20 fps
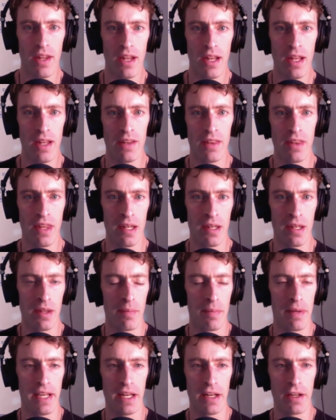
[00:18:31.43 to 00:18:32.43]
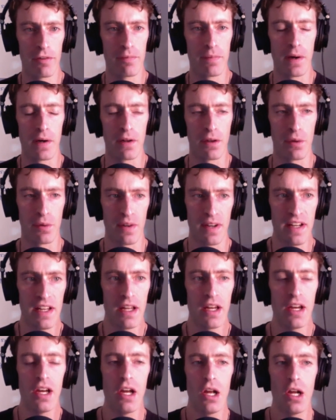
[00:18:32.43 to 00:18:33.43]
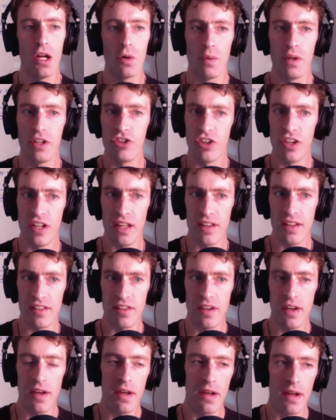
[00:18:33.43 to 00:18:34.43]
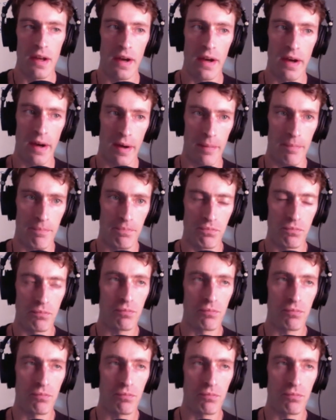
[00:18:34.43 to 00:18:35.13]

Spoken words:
in the beginning of part 3, which is um,